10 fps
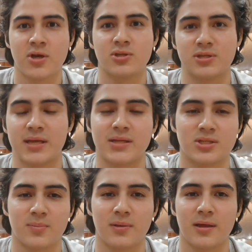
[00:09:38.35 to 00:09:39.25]
to take
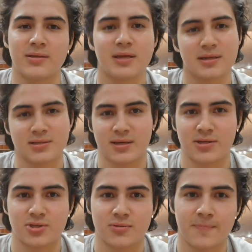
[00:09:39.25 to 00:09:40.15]
into play, take into
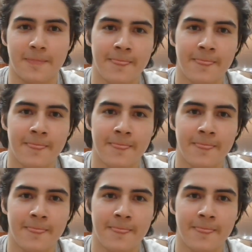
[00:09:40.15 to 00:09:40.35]
action.